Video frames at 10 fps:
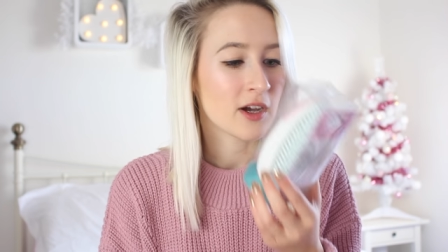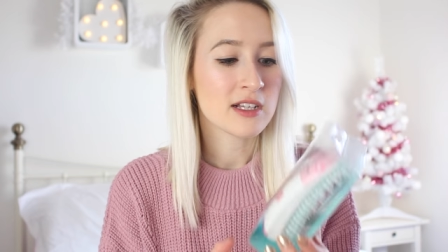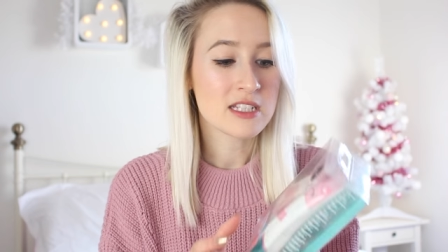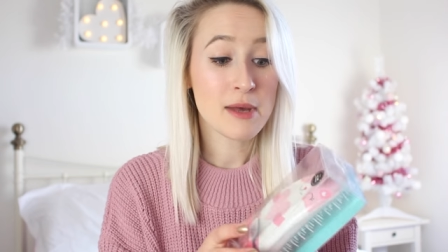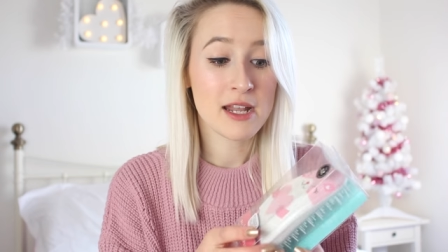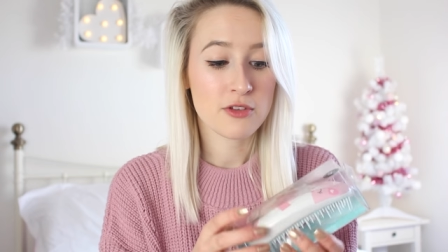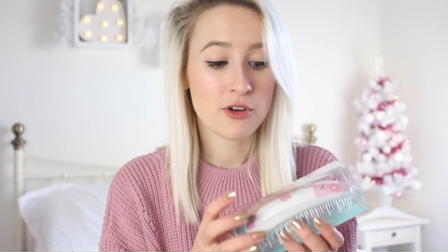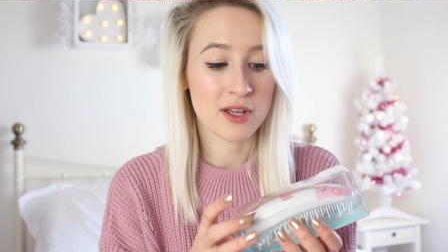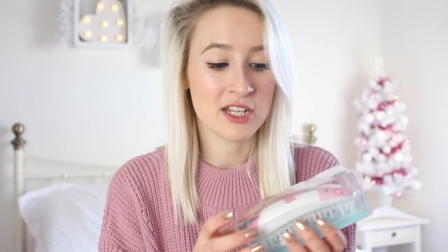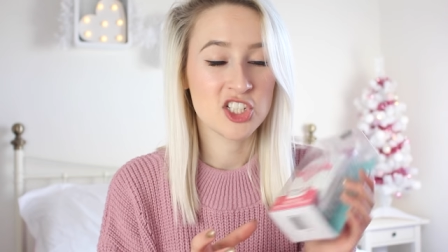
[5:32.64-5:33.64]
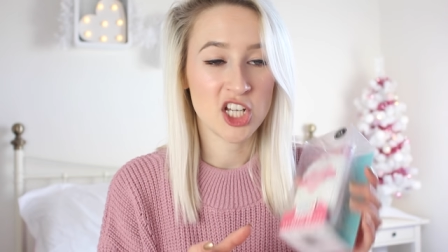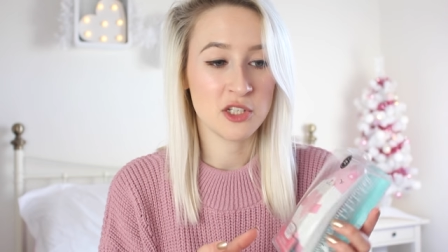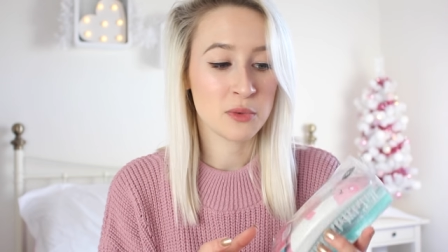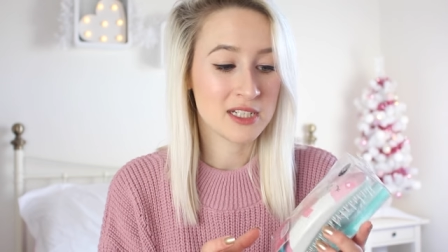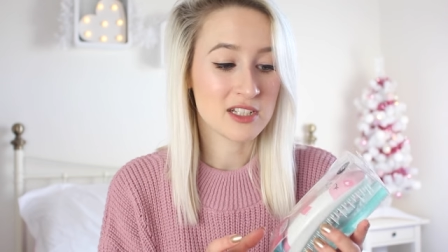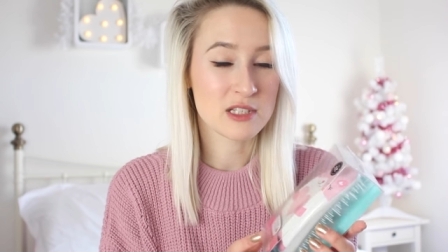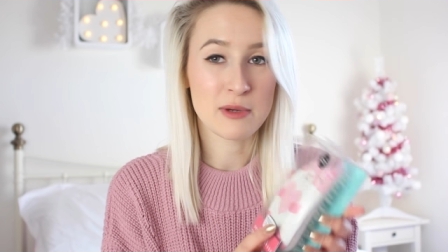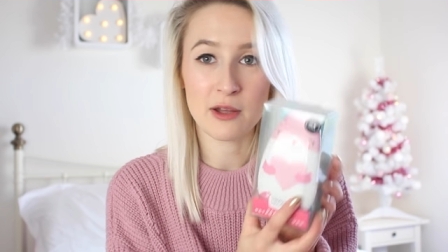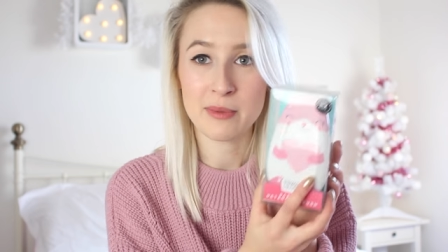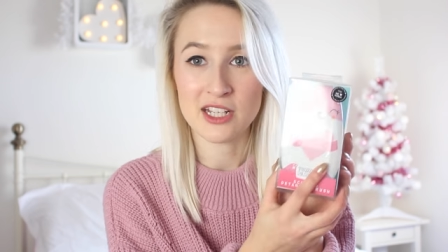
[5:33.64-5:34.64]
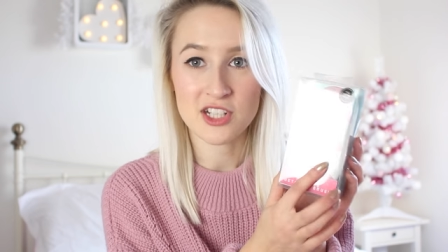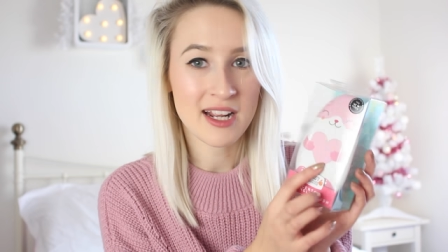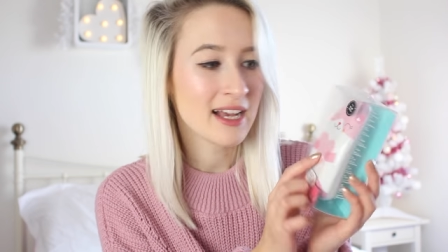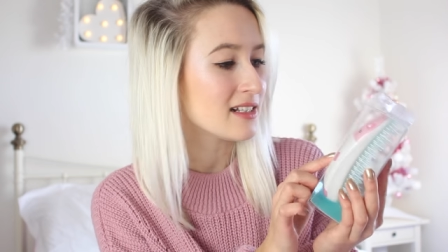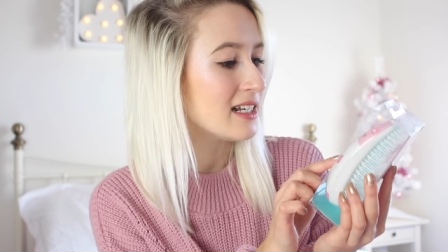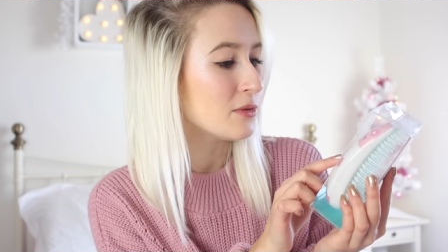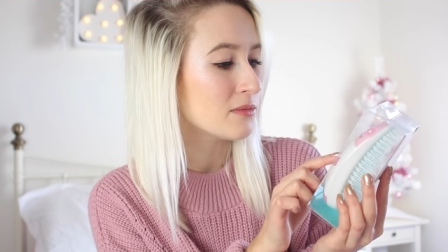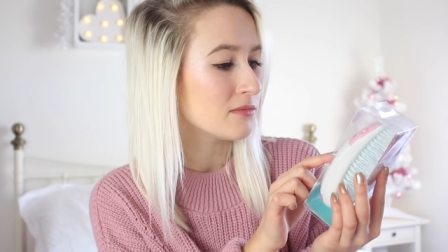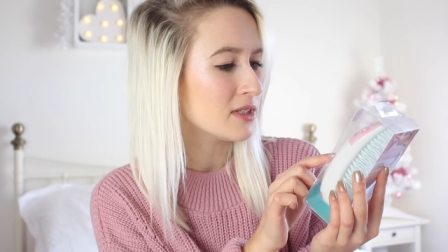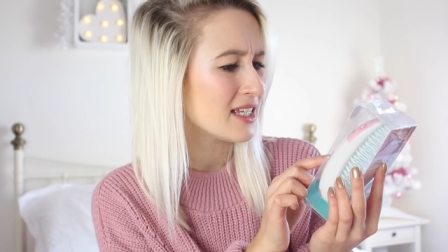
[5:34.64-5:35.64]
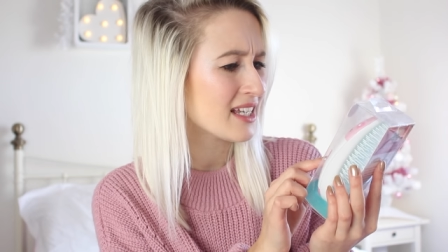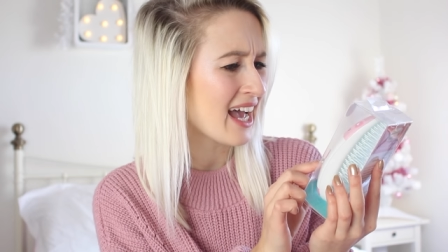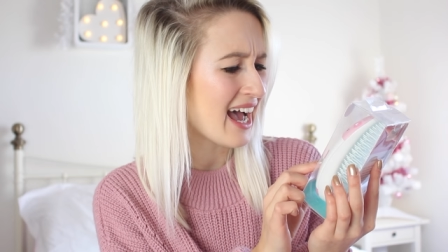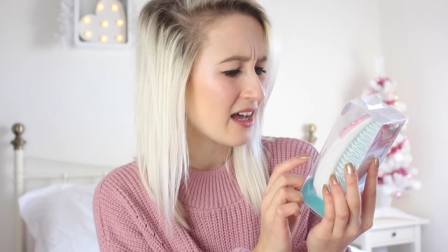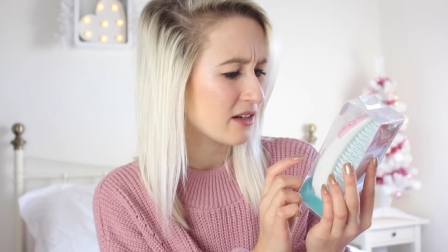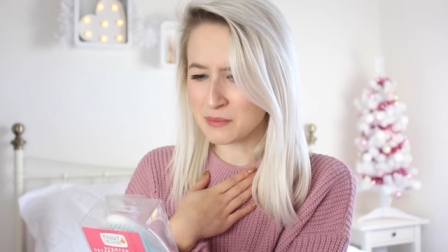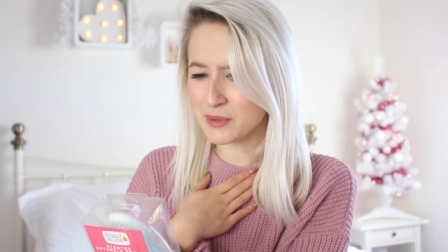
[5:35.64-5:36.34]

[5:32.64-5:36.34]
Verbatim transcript: I can smell it through it and it genuinely does smell like peach. And it has a little, is it a cat?